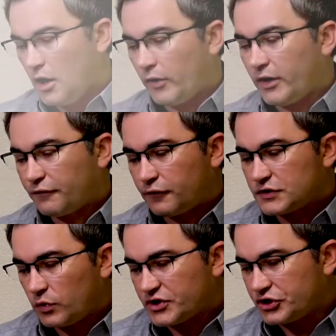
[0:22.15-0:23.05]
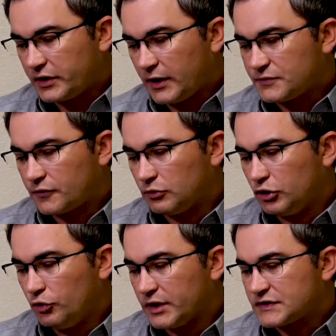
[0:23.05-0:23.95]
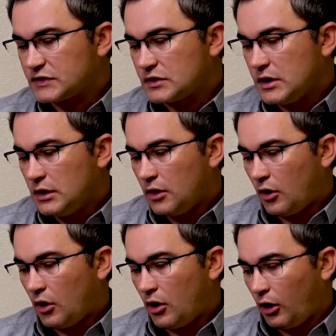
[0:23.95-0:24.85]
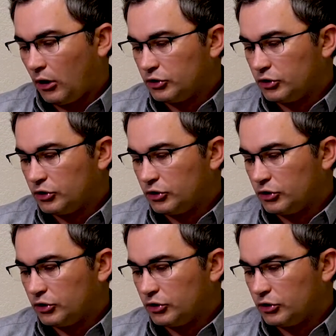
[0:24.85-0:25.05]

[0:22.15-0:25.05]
All right, our first question comes from Lewis R.